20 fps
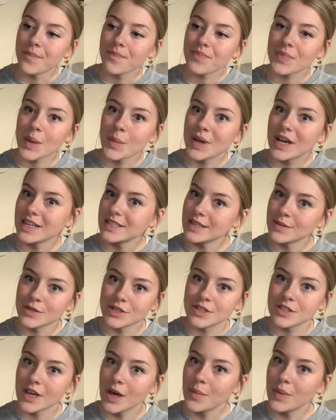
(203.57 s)
because I'm
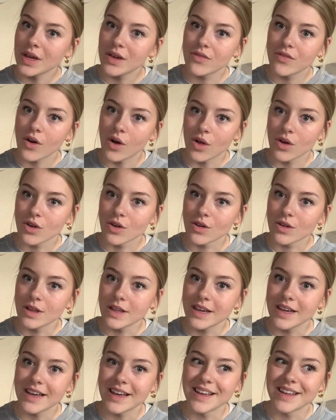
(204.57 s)
just a big fall
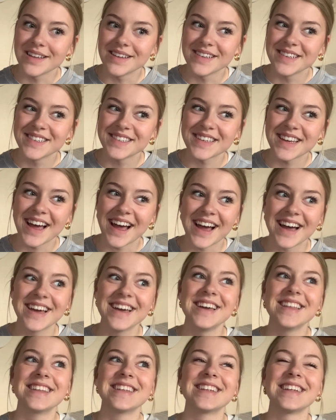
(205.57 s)
girly, and
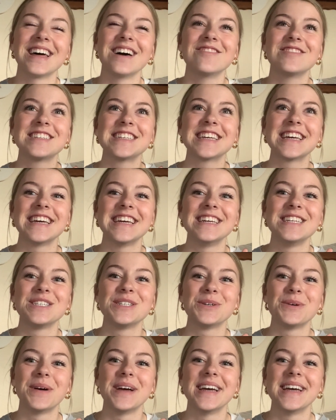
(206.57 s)
I love to get
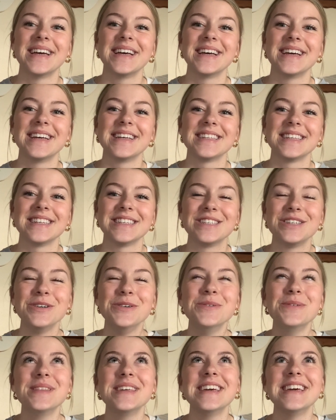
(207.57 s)
into it
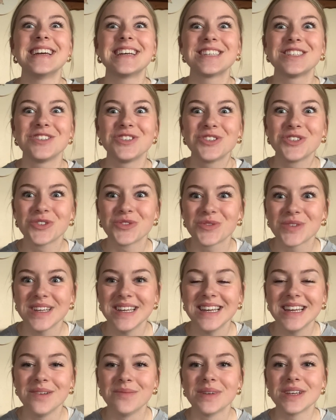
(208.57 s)
to the
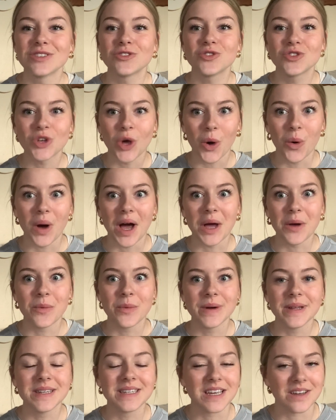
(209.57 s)
extreme, so I
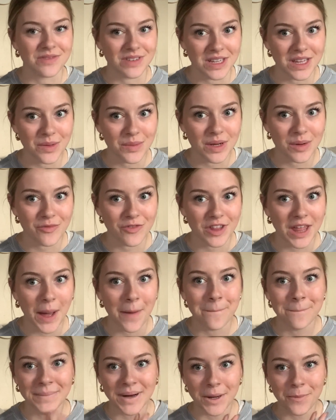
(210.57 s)
would definitely be up for that.
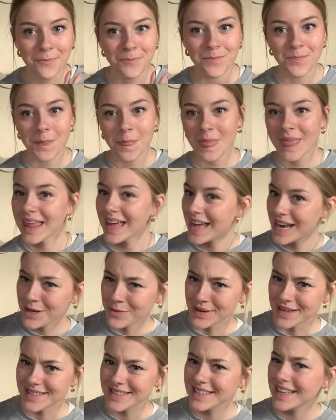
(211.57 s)
But
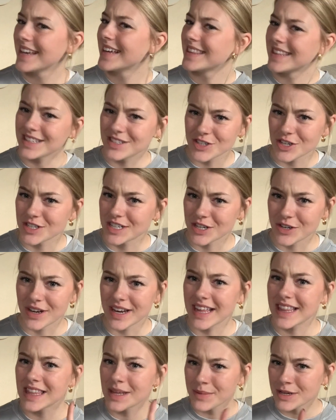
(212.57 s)
anyways, let's start
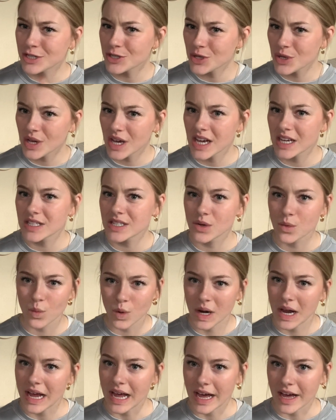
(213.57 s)
decorating. Let me show you guys what
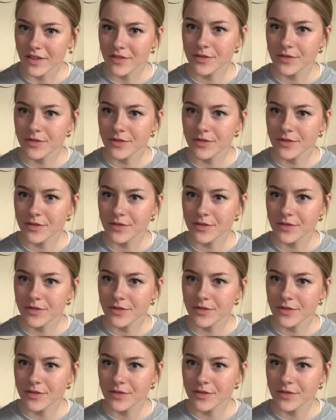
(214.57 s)
I have.